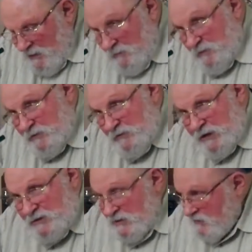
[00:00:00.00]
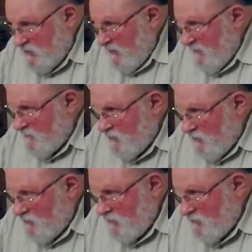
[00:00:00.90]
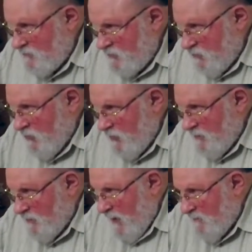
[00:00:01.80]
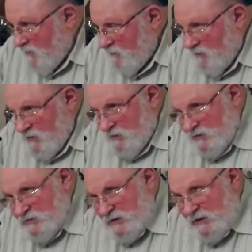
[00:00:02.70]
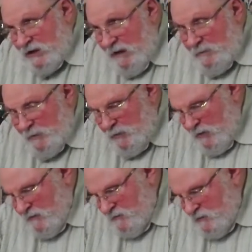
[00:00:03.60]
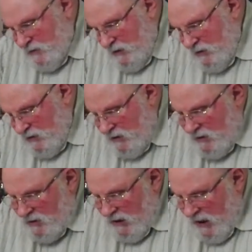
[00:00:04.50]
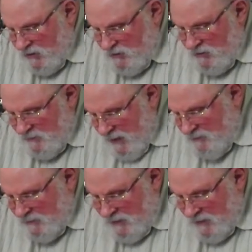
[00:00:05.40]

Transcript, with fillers: whether he's, as some have chosen, total depravity, whether he's incapable of doing good or not. You can